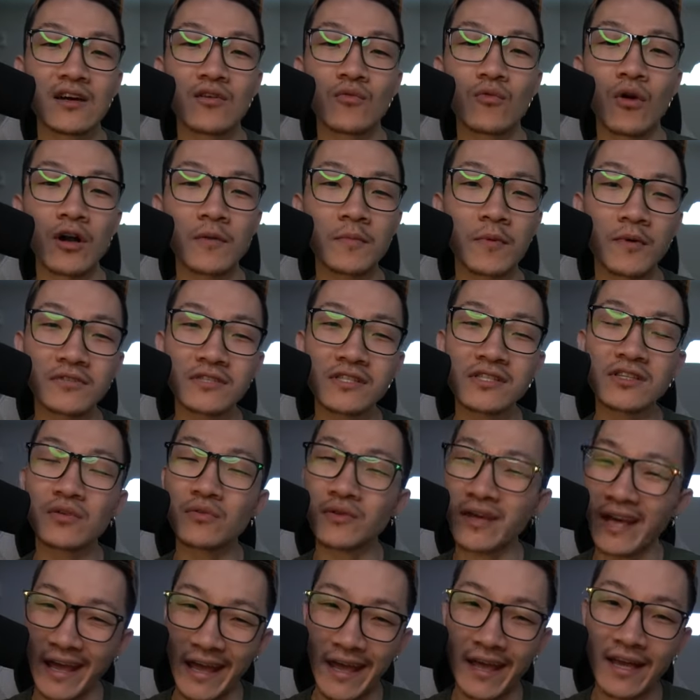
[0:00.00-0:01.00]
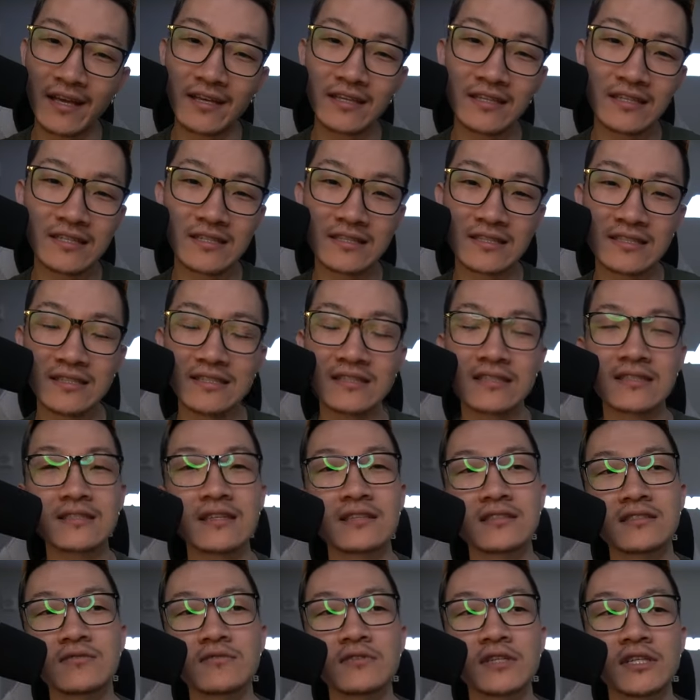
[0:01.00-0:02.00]
Water Pulse is okay. It just
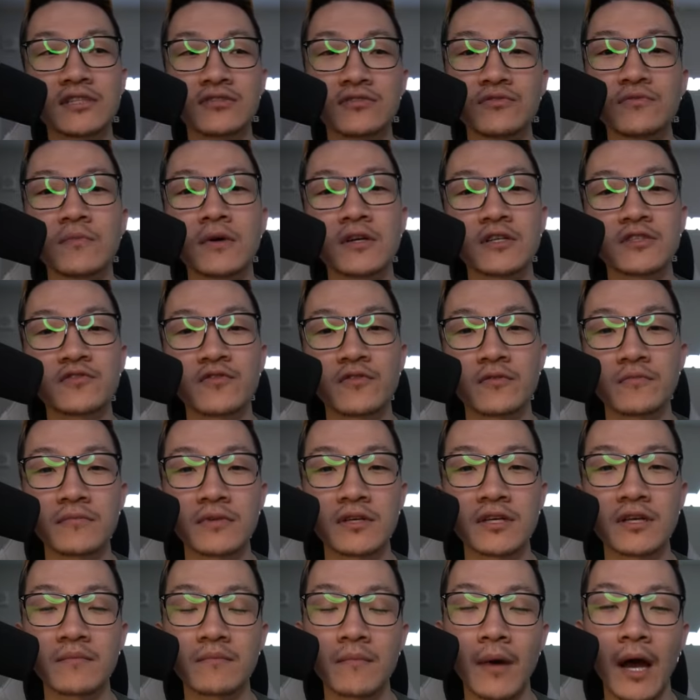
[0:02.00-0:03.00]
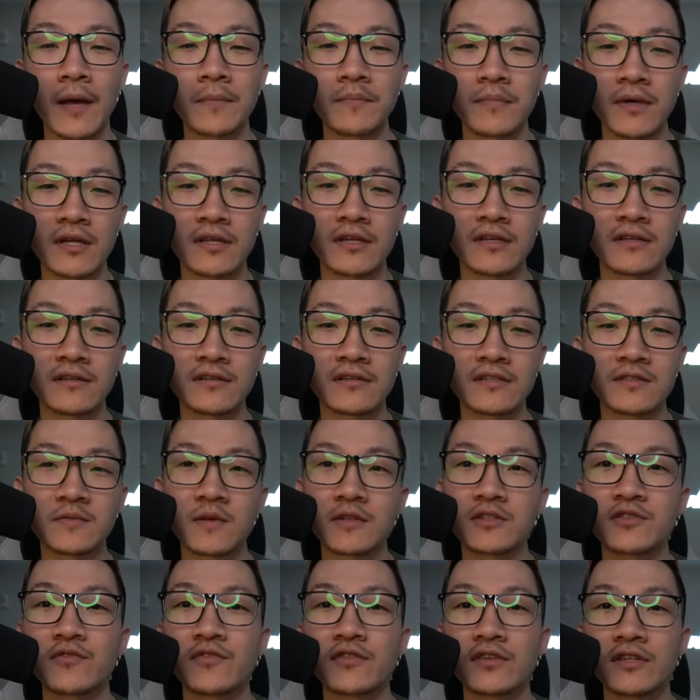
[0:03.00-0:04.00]
doesn't really do much for me, in my opinion,
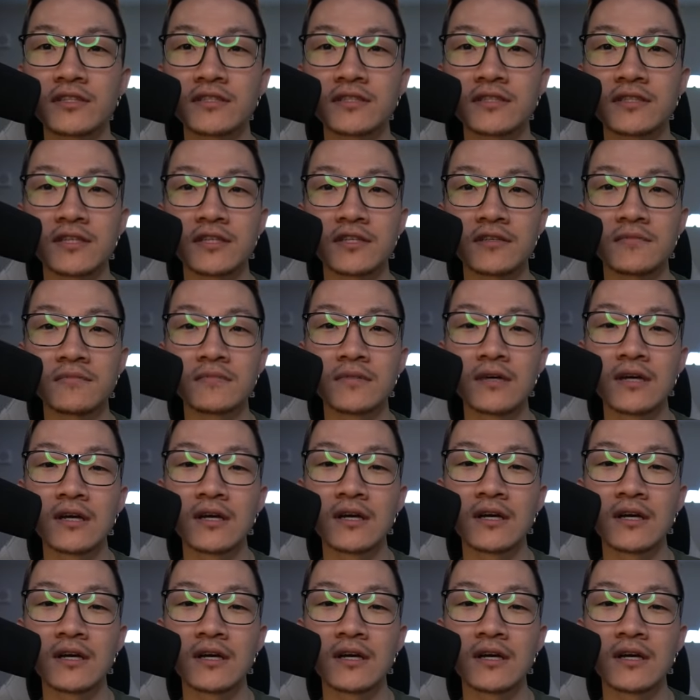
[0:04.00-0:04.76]
especially for this team.